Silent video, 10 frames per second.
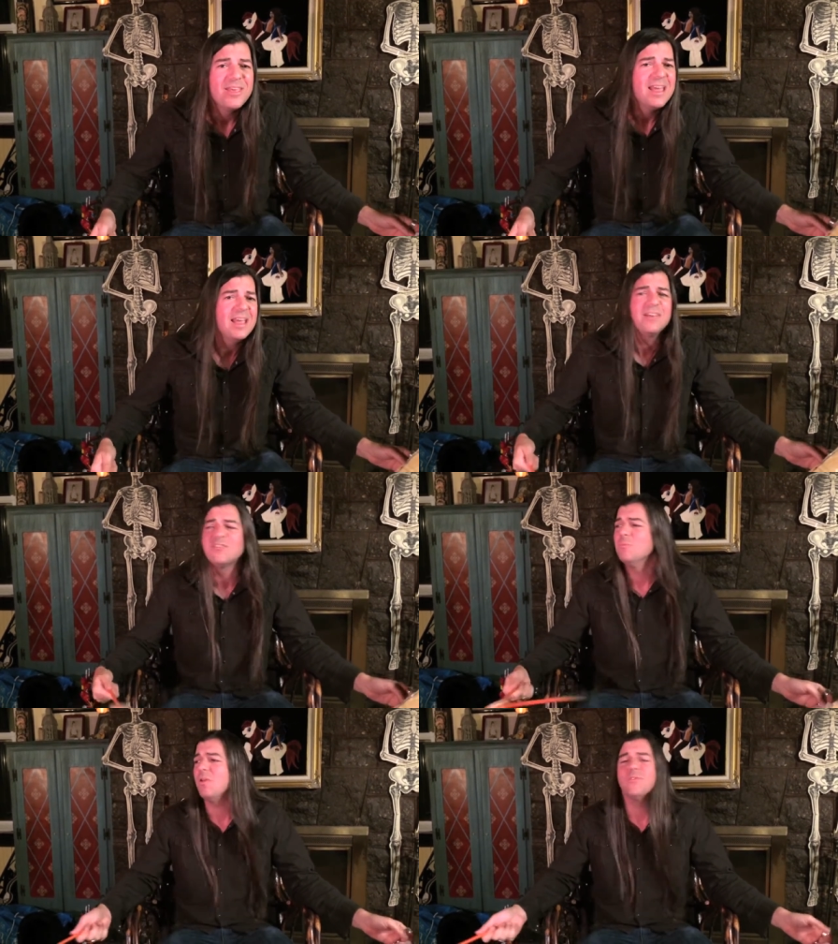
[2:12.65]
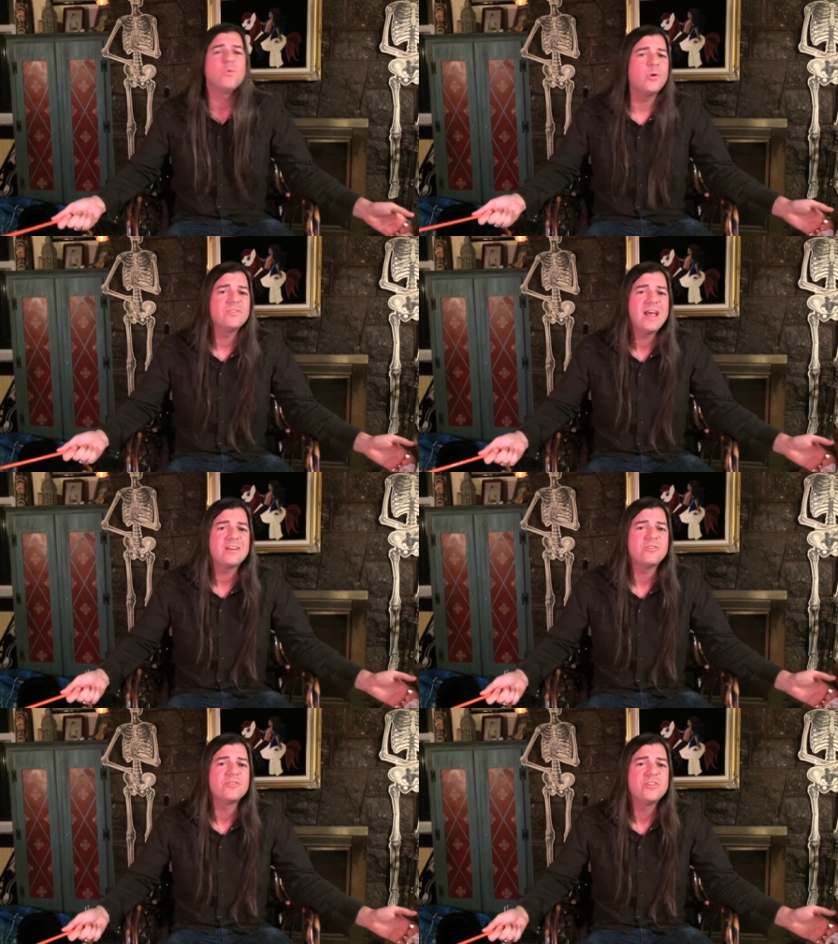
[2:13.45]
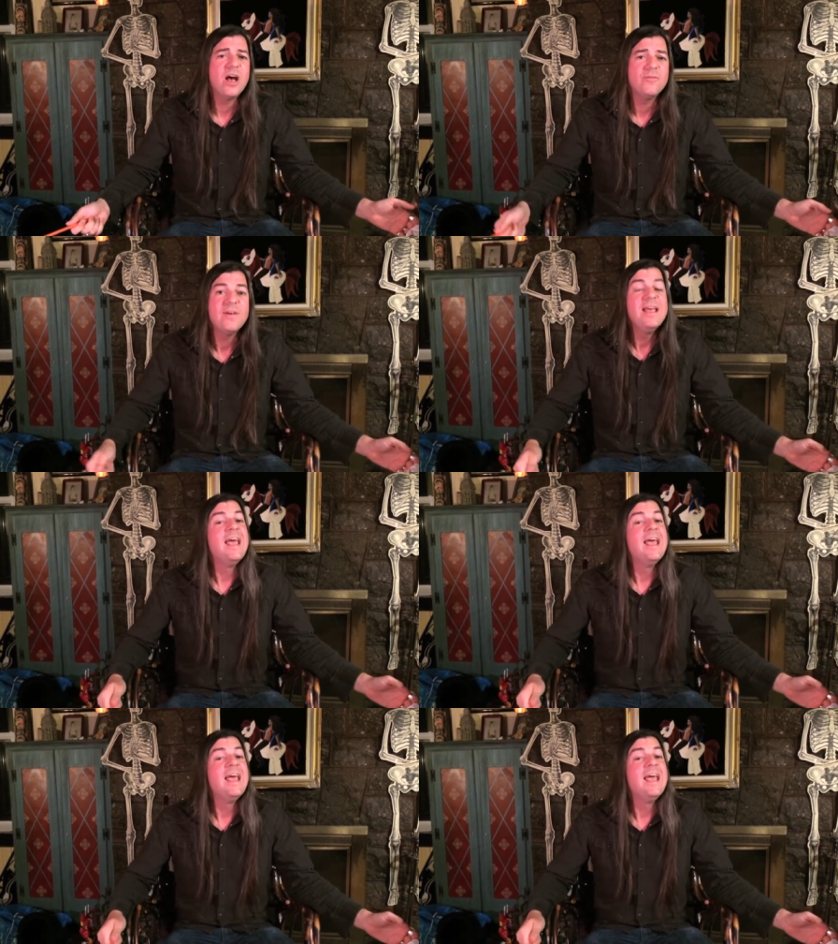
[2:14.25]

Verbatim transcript: thing, some other voice actor stuff,